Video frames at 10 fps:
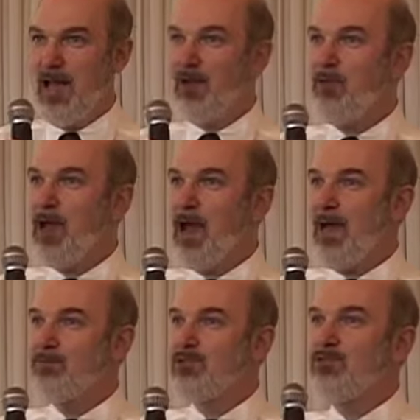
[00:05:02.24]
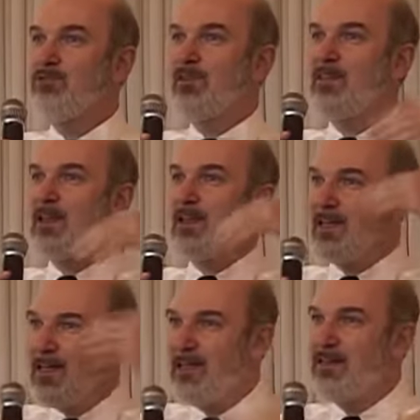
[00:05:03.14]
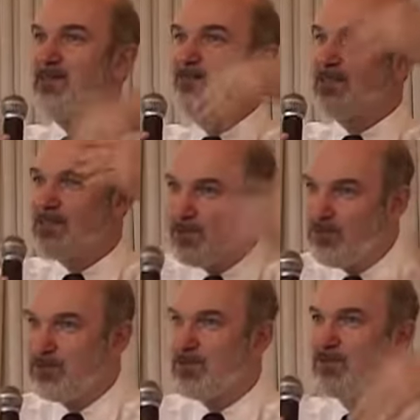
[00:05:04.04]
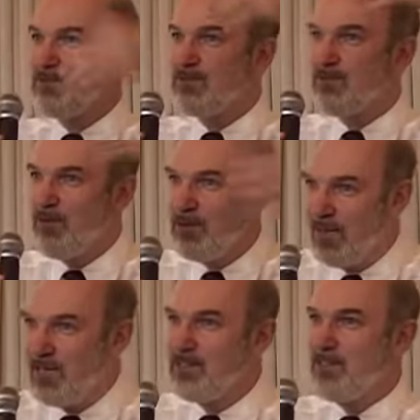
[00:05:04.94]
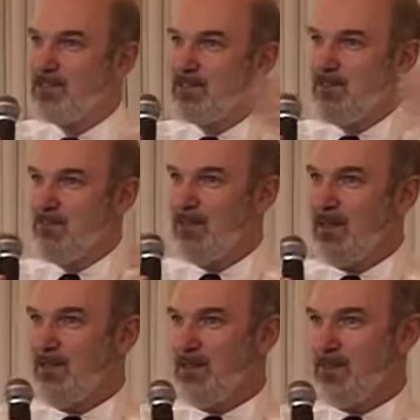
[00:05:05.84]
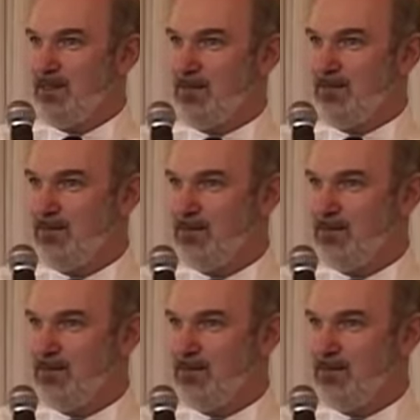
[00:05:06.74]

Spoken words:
And where I'm sure they really will use what I teach them immediately.